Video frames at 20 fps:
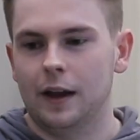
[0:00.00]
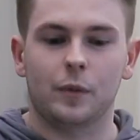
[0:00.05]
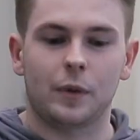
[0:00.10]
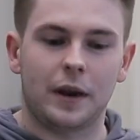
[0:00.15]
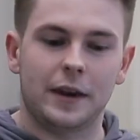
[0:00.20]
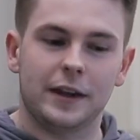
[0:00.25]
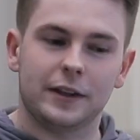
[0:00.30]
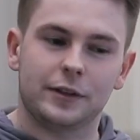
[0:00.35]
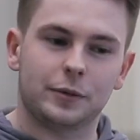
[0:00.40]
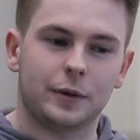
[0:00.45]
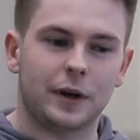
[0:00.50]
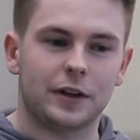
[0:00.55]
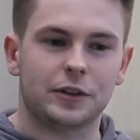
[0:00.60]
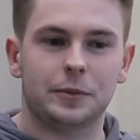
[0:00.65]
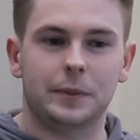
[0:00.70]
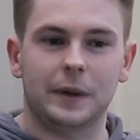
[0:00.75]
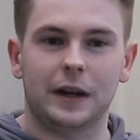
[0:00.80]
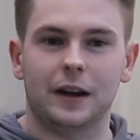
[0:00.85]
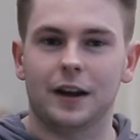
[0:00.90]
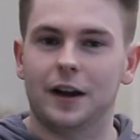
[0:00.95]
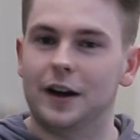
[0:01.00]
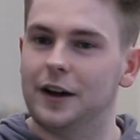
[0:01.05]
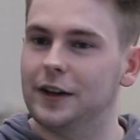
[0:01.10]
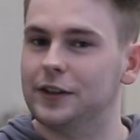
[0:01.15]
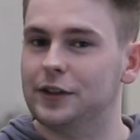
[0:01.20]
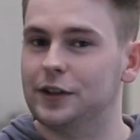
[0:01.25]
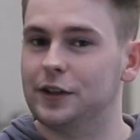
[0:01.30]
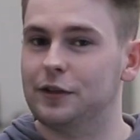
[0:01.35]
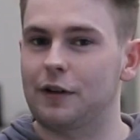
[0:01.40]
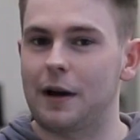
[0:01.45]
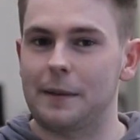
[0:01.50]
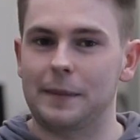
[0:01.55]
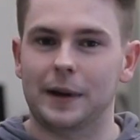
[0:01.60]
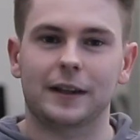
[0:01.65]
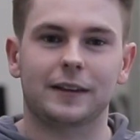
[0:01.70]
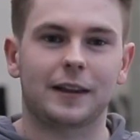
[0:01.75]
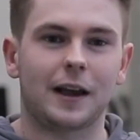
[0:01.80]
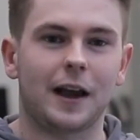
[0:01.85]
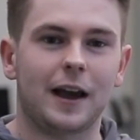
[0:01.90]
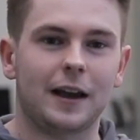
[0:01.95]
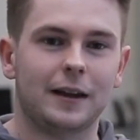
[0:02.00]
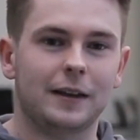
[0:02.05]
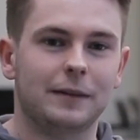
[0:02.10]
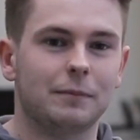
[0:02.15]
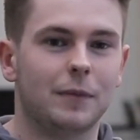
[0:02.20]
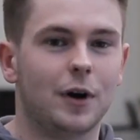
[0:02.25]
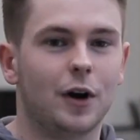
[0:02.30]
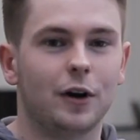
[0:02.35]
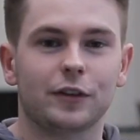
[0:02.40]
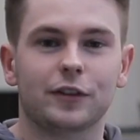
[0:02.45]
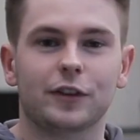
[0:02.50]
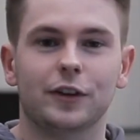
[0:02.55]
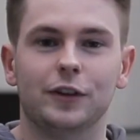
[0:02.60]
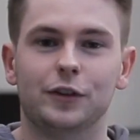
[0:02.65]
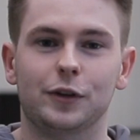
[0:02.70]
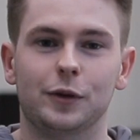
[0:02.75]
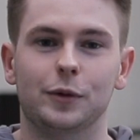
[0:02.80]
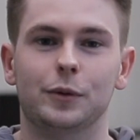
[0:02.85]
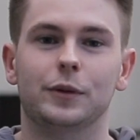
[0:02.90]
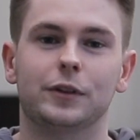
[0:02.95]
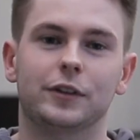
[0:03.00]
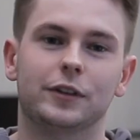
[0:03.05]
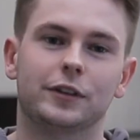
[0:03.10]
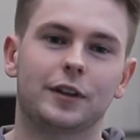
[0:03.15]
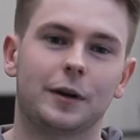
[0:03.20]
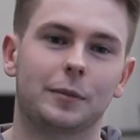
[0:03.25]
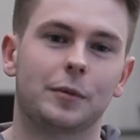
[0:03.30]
and this will actually be the last ceramic that Mark's going to do as a